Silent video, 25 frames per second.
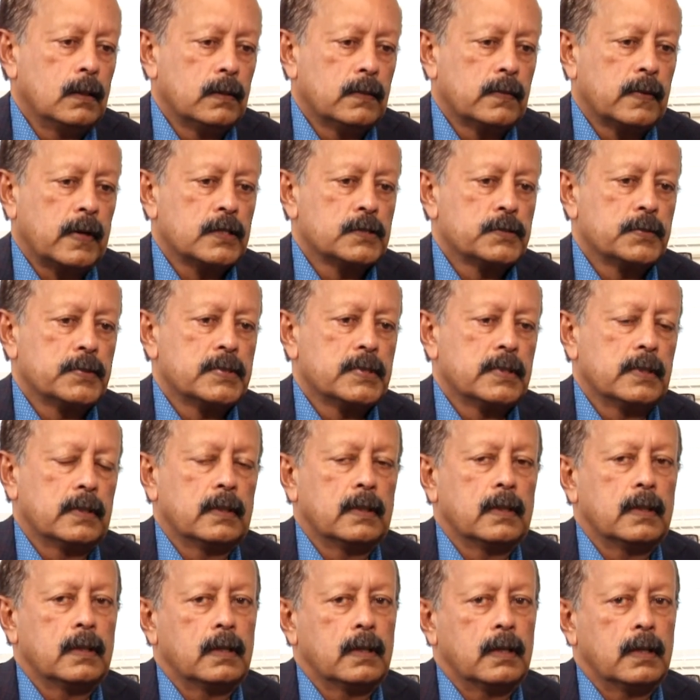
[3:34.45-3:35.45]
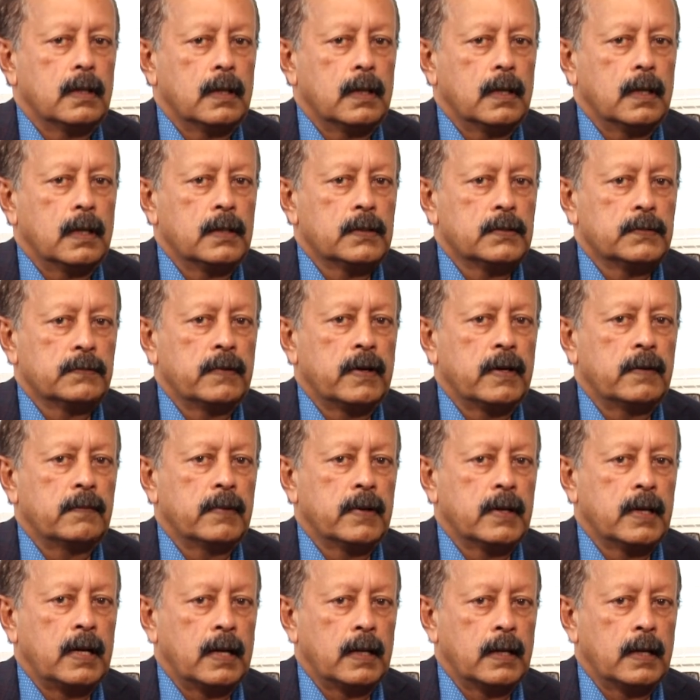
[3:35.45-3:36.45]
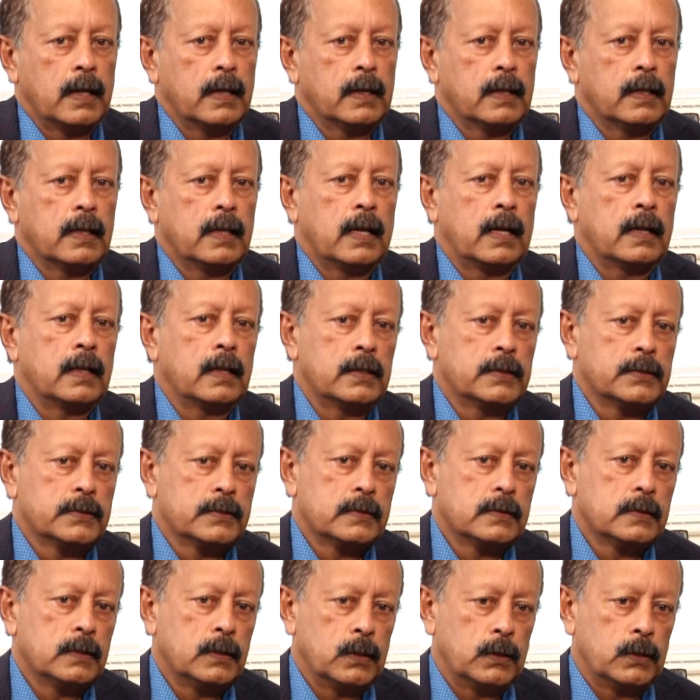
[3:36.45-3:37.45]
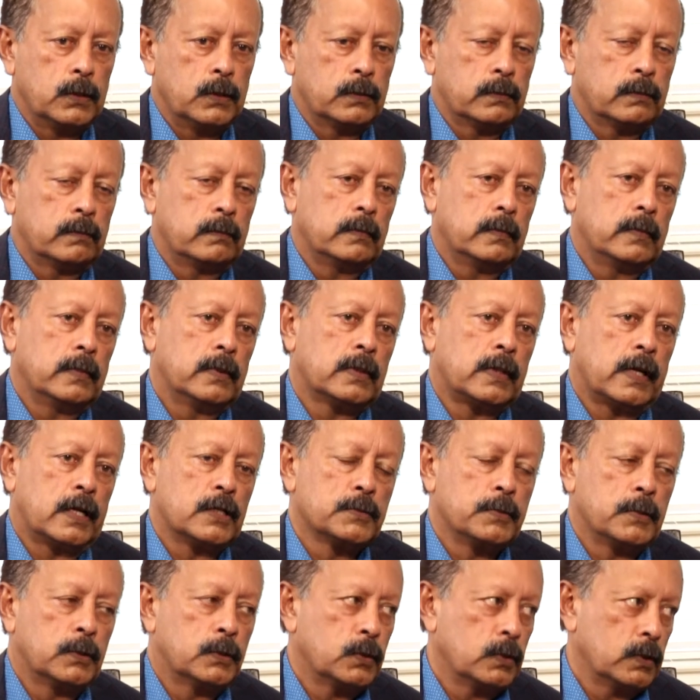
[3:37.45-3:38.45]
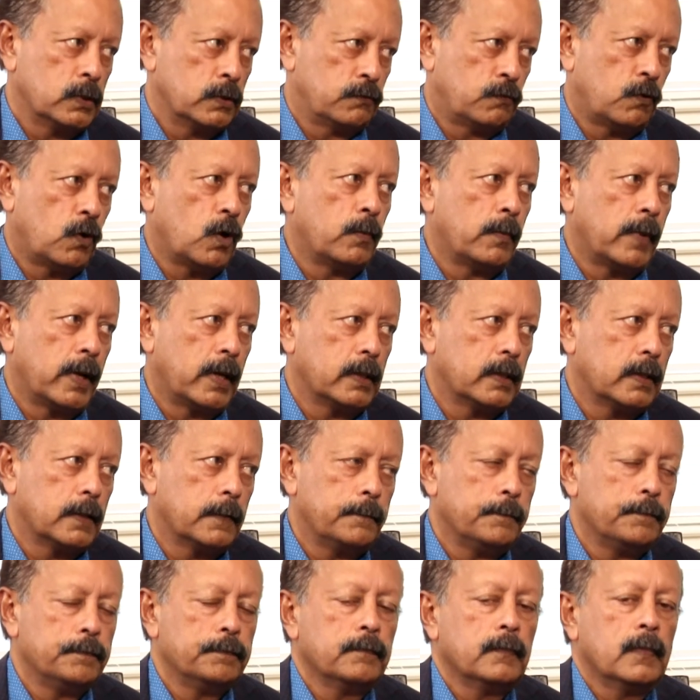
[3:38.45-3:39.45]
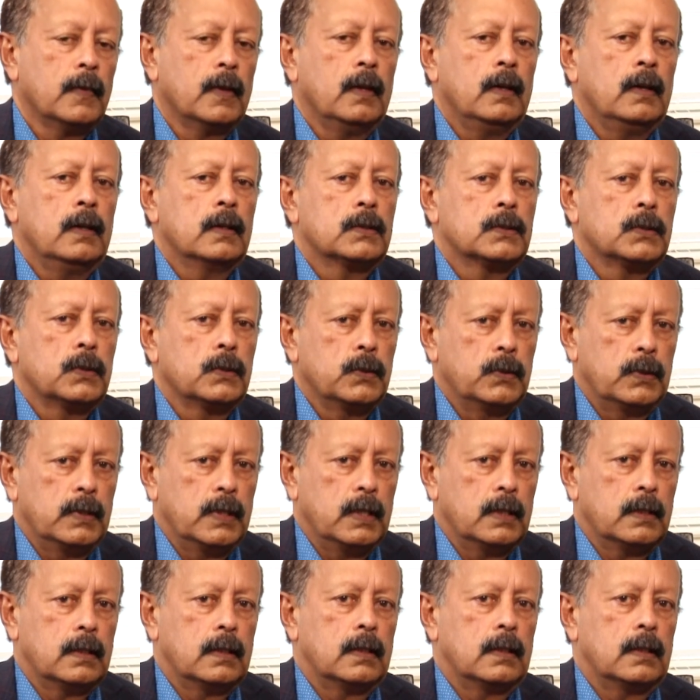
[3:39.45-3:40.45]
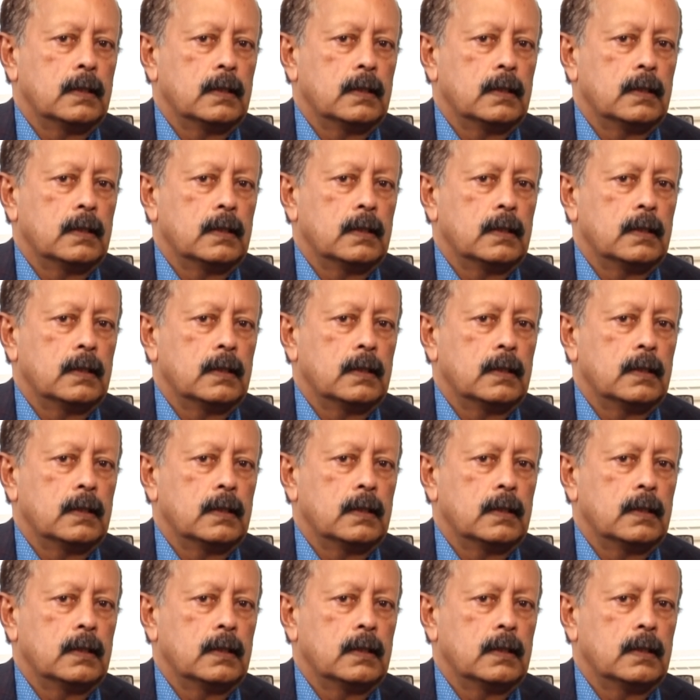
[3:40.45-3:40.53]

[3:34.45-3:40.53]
transmission is very, very unlikely unless you transmit through the formite. So you need,